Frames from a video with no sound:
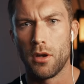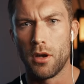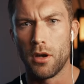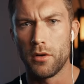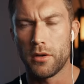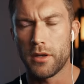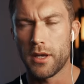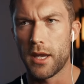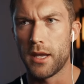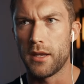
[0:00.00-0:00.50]

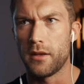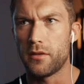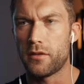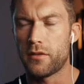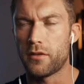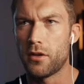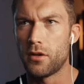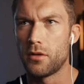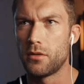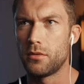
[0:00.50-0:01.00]
Okay,
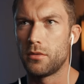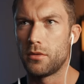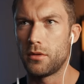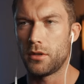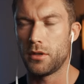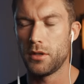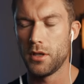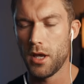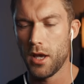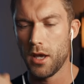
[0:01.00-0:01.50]
so
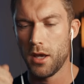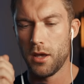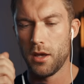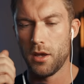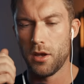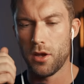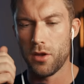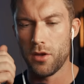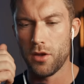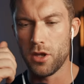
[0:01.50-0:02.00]

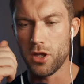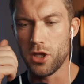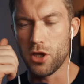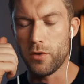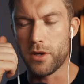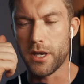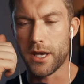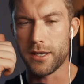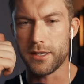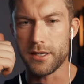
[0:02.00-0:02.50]

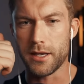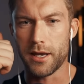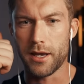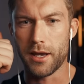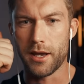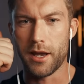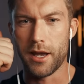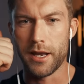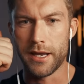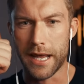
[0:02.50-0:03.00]
you get
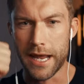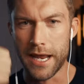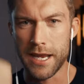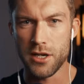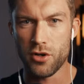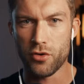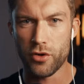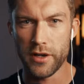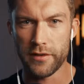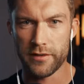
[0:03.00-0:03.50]
an
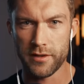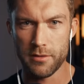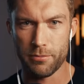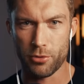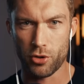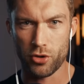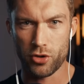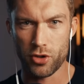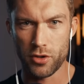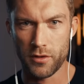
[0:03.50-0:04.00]
increase in
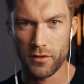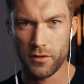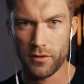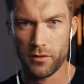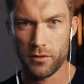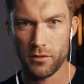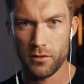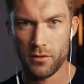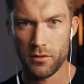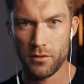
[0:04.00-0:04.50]
abortions,